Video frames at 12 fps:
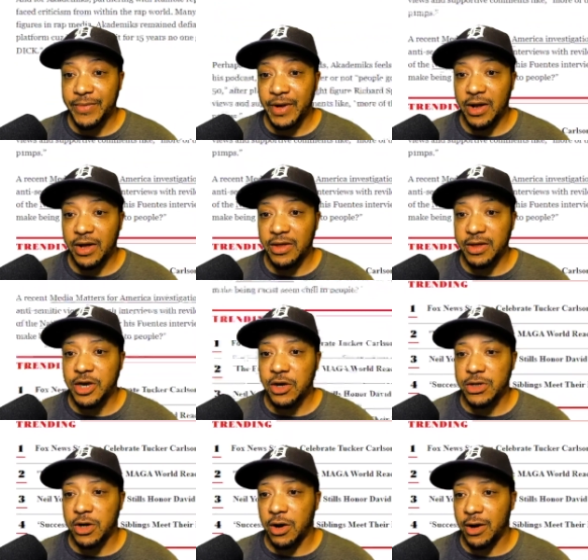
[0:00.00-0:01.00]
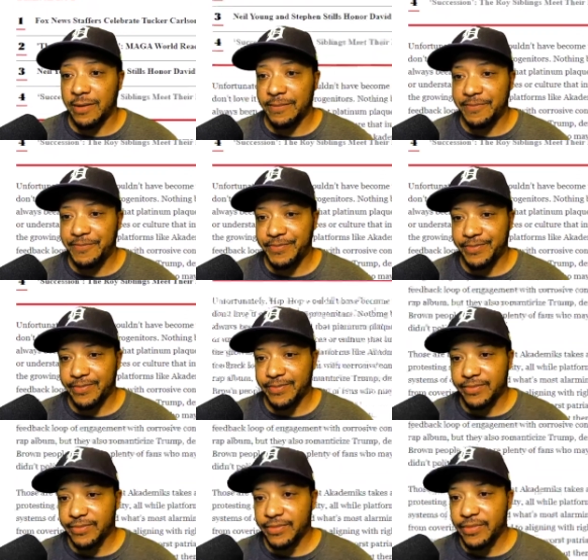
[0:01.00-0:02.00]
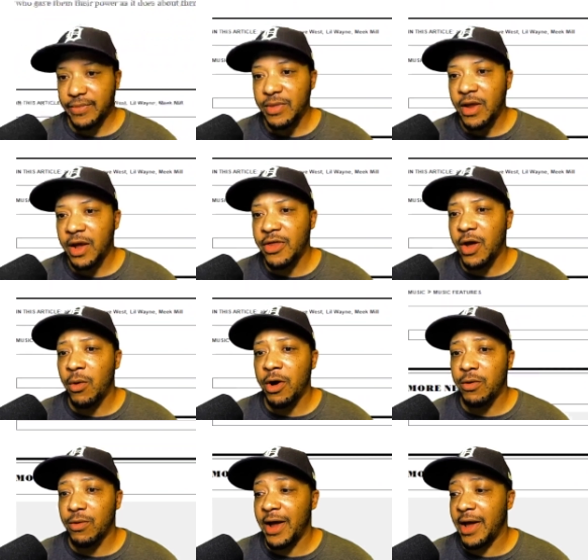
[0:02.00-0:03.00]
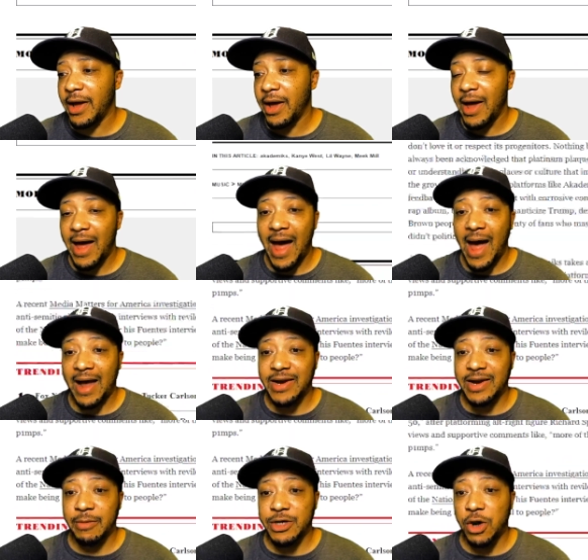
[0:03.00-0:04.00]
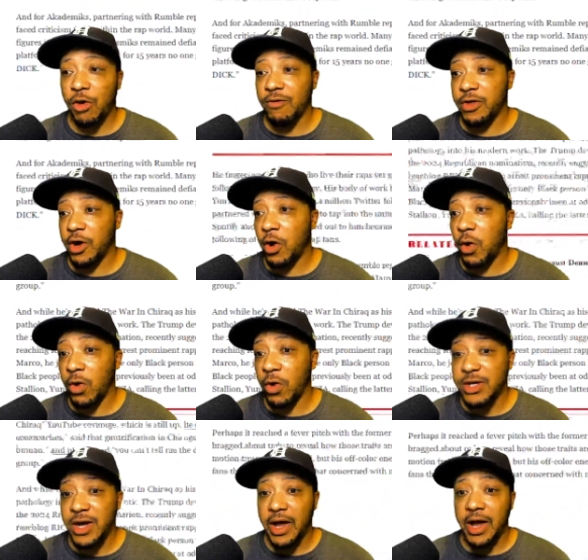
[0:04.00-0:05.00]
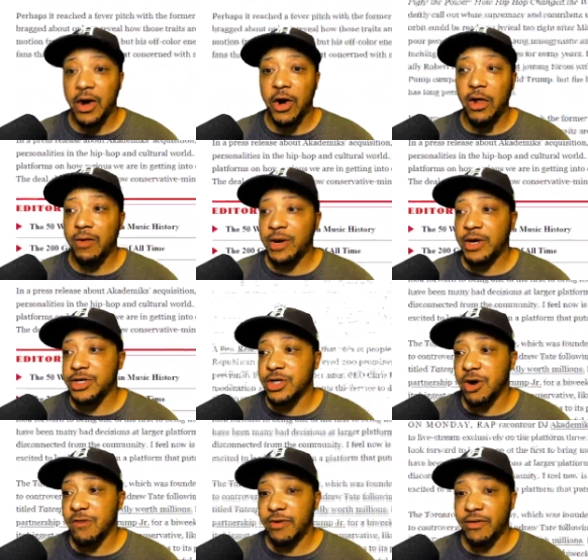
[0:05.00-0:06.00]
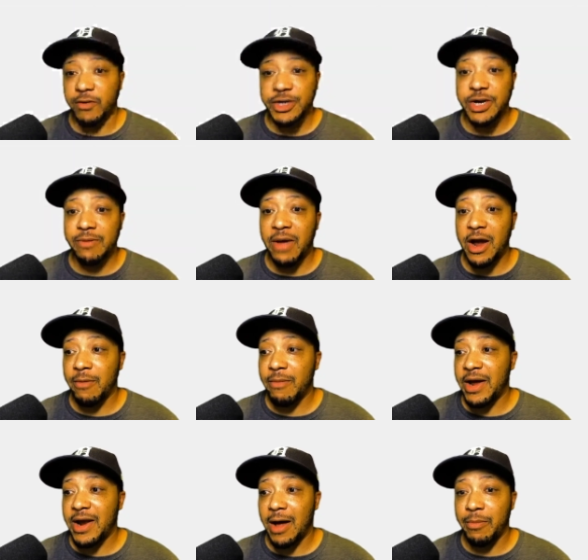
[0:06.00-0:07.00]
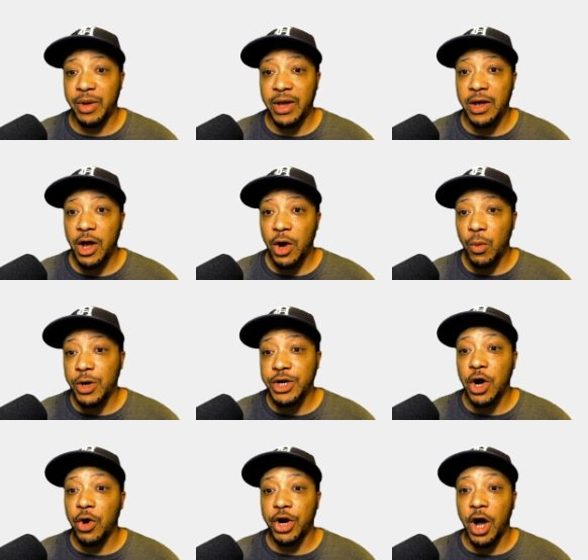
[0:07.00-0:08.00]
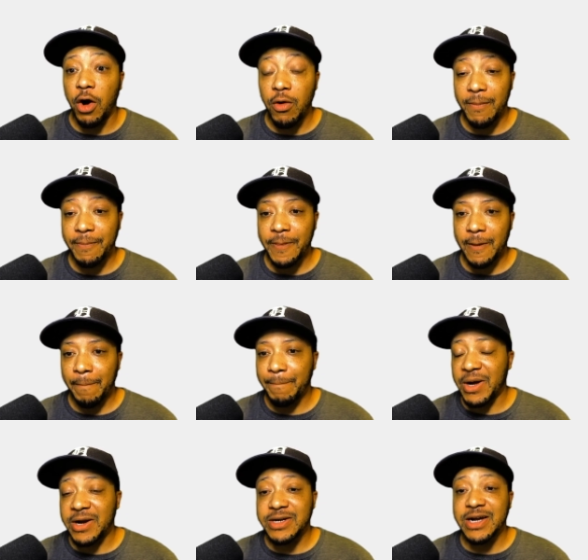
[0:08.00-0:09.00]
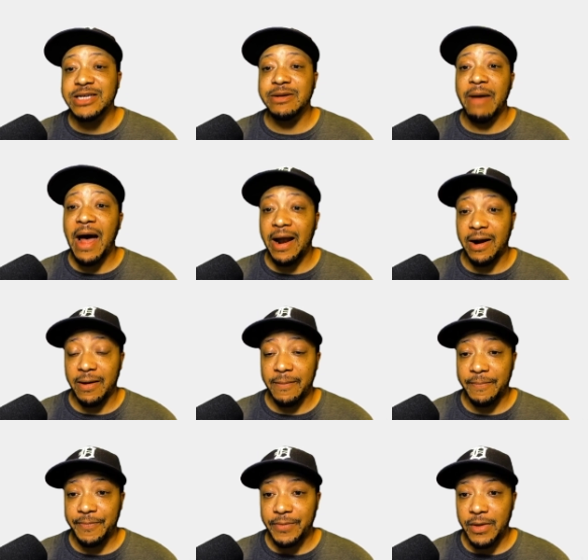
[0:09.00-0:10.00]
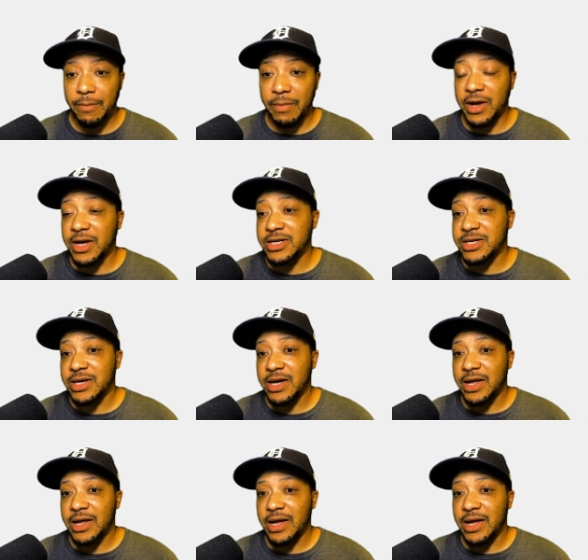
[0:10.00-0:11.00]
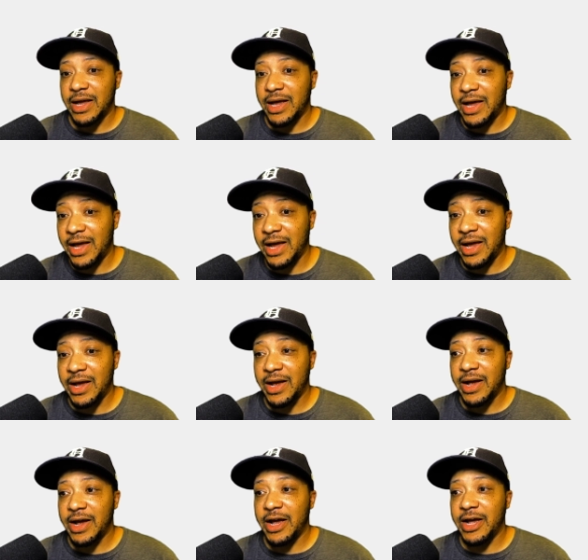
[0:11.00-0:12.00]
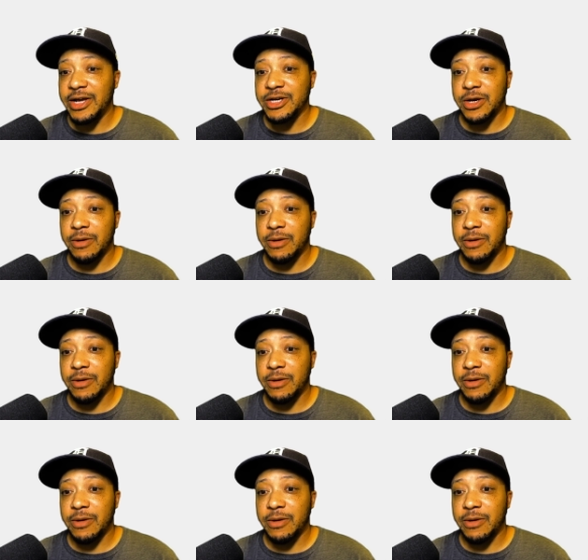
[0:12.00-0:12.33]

And this goes on. They want to rake Akademiks over the coals and call him a conservative, which he may or may not be. We don't know but it doesn't matter because he is